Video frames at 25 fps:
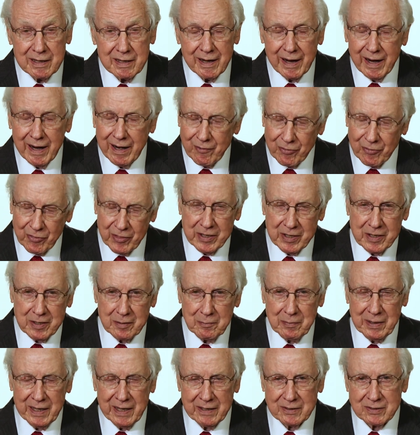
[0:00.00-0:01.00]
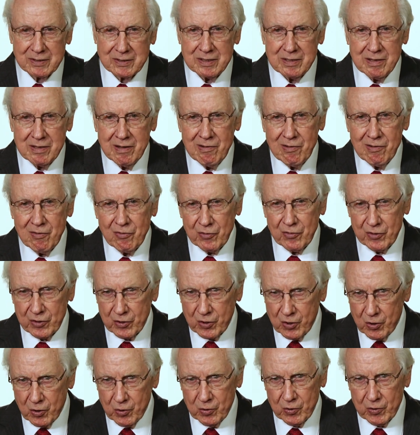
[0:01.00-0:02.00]
I think about the
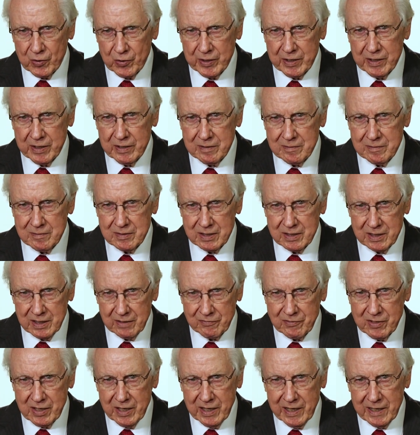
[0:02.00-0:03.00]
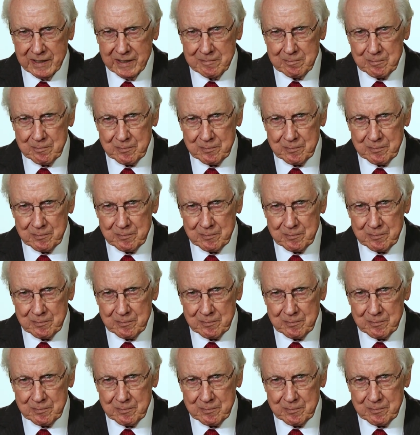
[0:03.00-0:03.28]
glory of God.